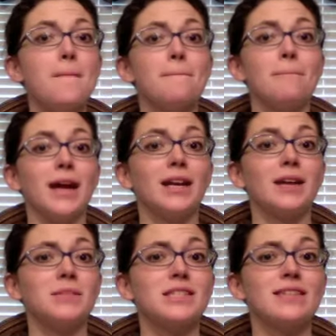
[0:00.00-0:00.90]
My
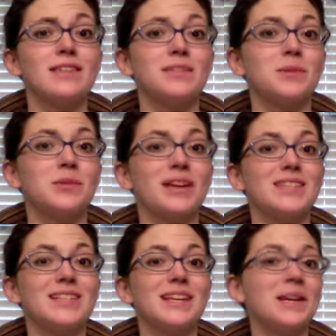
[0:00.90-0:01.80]
name is Elizabeth
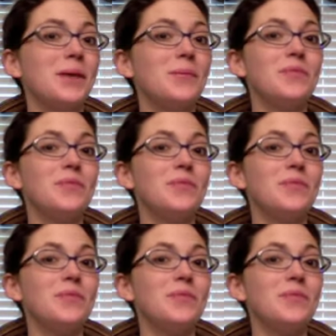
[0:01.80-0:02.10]
Resinita.